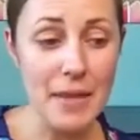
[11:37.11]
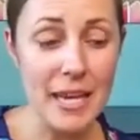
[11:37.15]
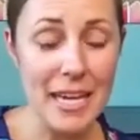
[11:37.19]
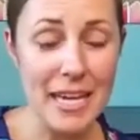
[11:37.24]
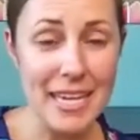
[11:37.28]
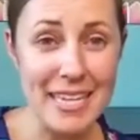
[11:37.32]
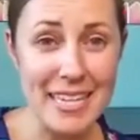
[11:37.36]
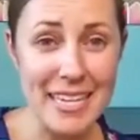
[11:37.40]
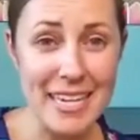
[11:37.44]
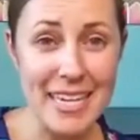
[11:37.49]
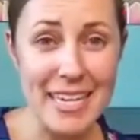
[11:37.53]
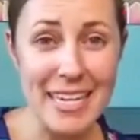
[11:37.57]

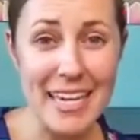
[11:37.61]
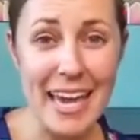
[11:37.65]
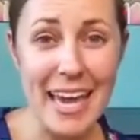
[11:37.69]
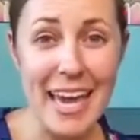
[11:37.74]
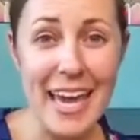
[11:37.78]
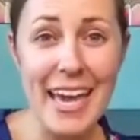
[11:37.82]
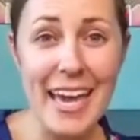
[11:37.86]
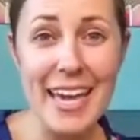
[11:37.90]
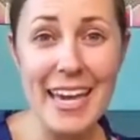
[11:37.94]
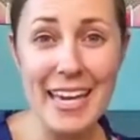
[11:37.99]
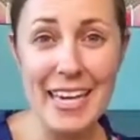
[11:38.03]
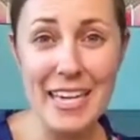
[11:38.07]

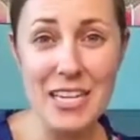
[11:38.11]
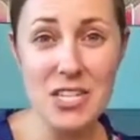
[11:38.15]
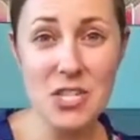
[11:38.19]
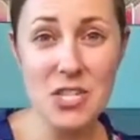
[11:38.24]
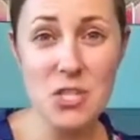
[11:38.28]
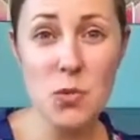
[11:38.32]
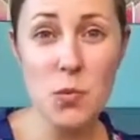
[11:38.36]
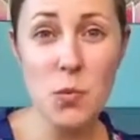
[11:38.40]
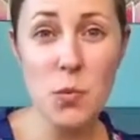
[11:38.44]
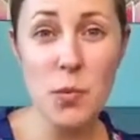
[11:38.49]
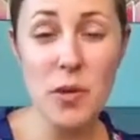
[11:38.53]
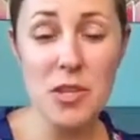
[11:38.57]

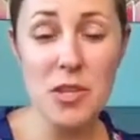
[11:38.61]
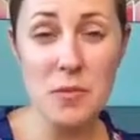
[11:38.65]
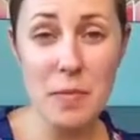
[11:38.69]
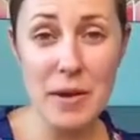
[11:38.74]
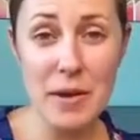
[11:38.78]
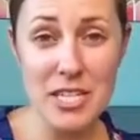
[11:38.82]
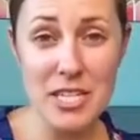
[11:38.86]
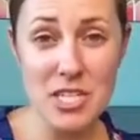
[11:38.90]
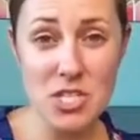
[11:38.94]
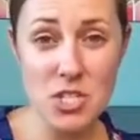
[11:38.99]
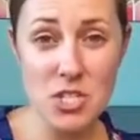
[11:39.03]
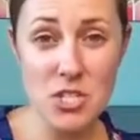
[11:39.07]
engage with
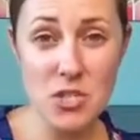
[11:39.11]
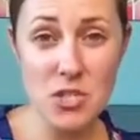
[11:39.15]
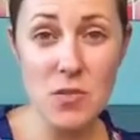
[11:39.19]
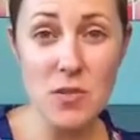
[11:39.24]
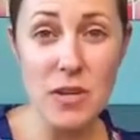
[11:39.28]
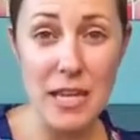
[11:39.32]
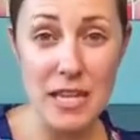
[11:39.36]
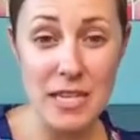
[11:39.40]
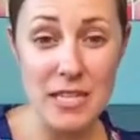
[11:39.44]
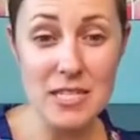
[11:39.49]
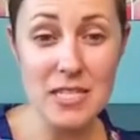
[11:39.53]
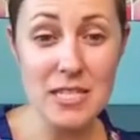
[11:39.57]
my
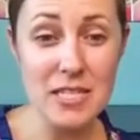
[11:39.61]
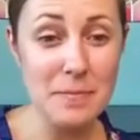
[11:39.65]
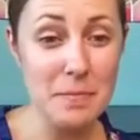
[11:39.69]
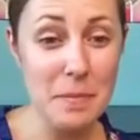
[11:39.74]
students,